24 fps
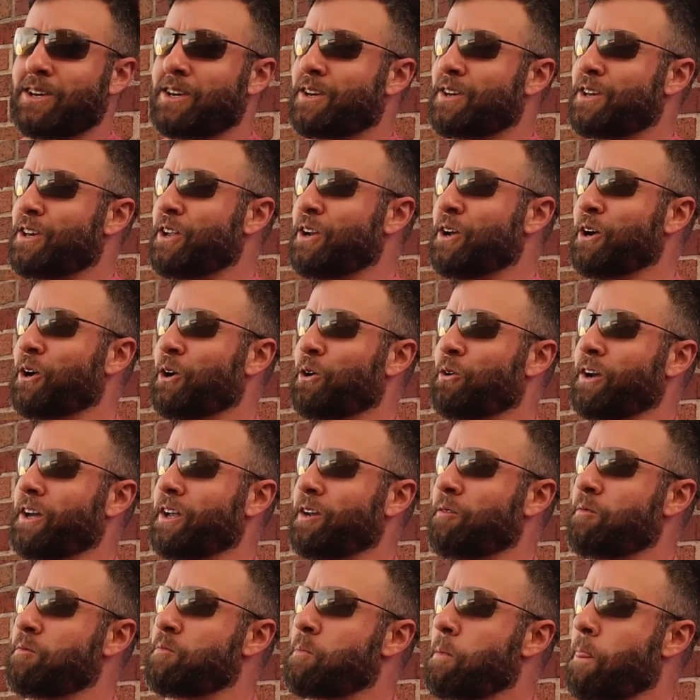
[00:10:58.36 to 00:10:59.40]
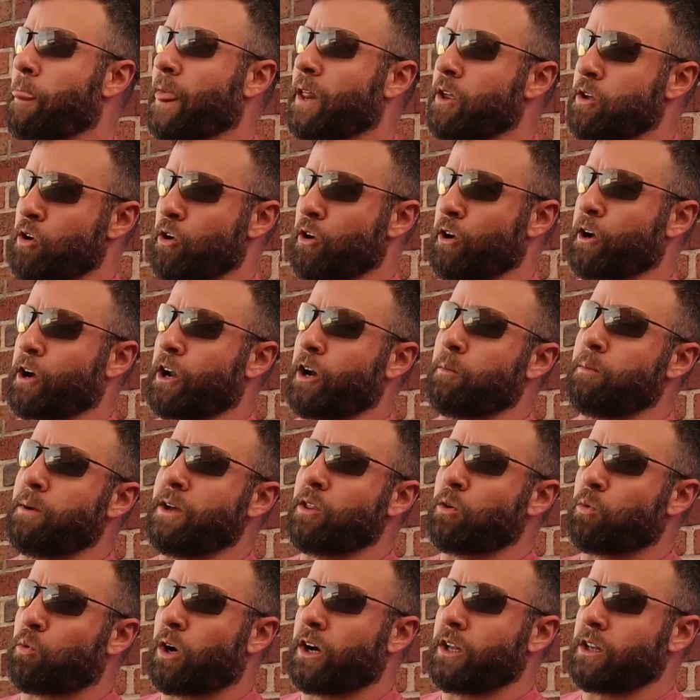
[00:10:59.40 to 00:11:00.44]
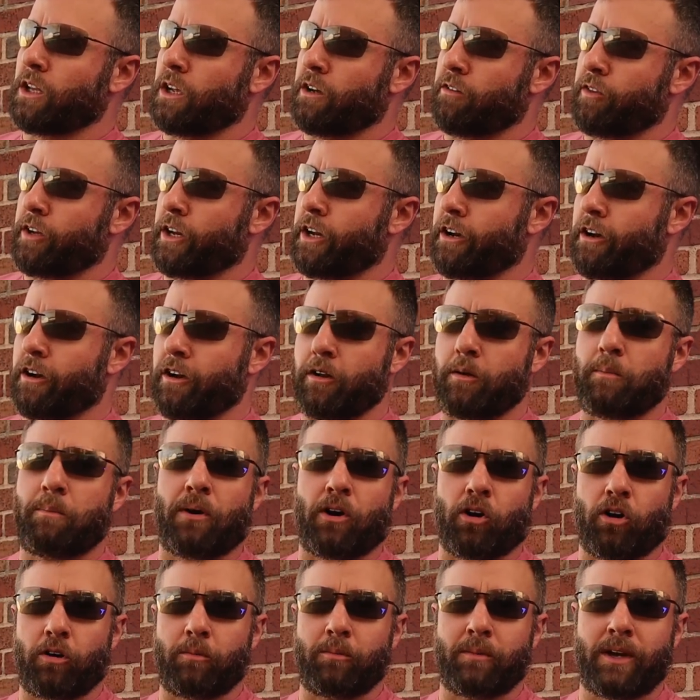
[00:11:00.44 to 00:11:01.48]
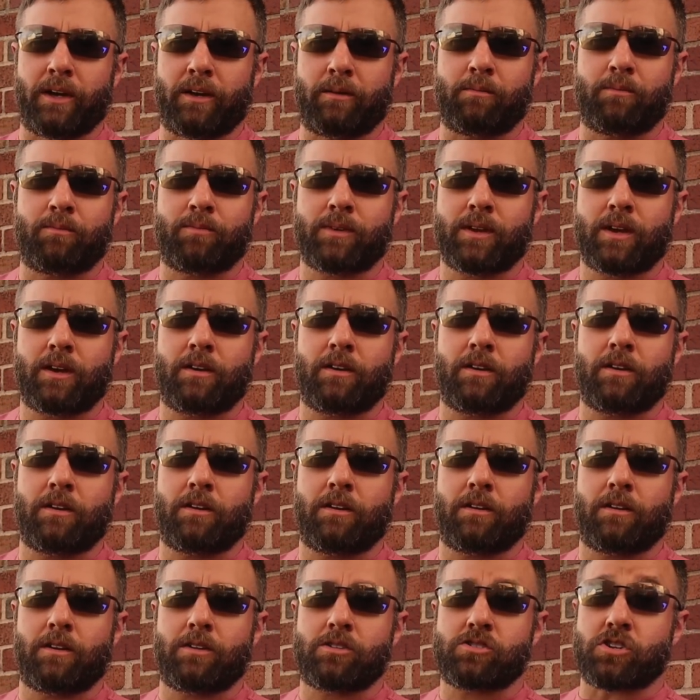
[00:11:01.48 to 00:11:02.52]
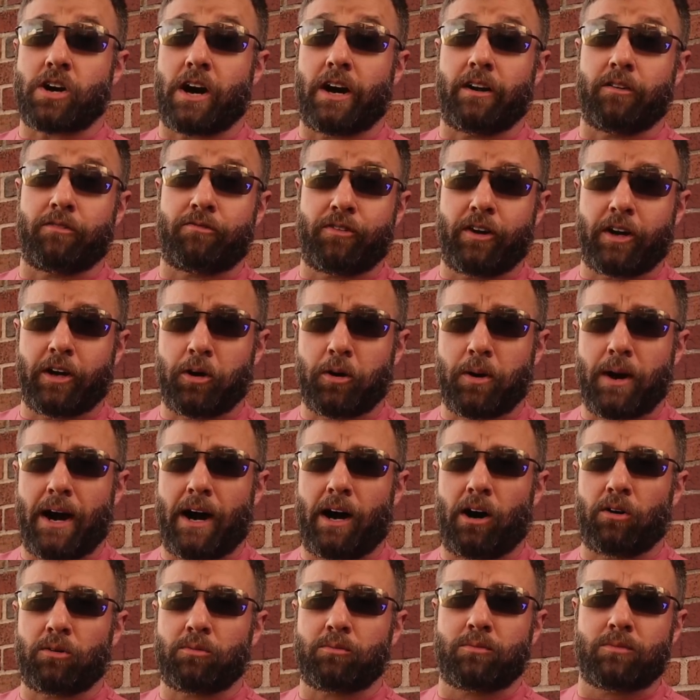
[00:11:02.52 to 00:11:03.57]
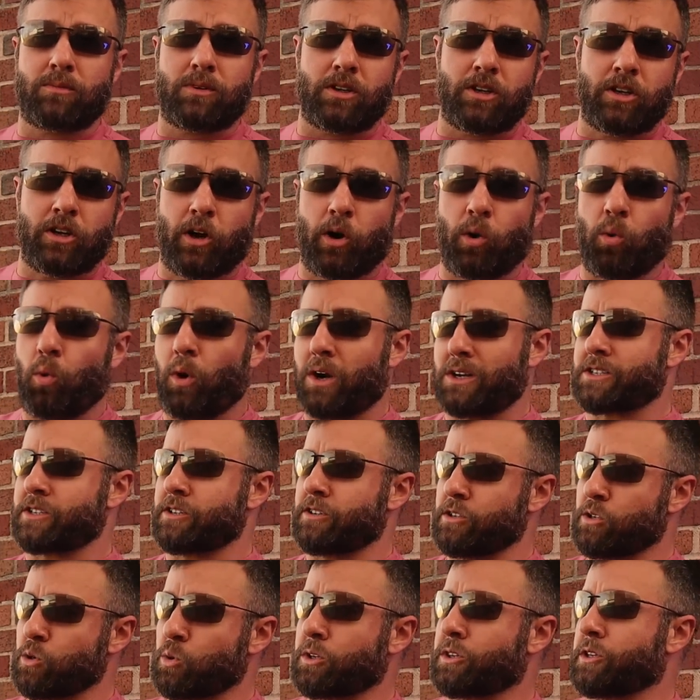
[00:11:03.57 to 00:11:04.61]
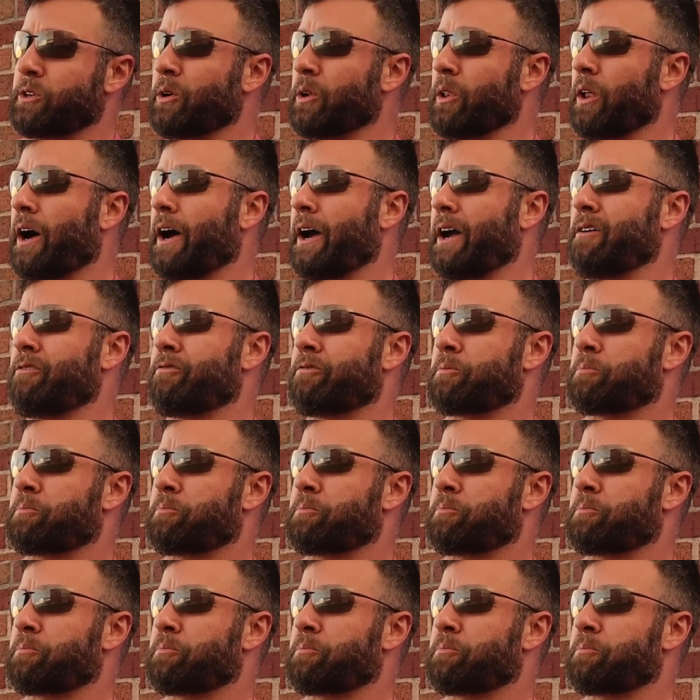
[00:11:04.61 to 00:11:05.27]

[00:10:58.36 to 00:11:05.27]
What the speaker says: You know, and you're going to be the one living in an apartment trying to figure out, you know, what to do with your life.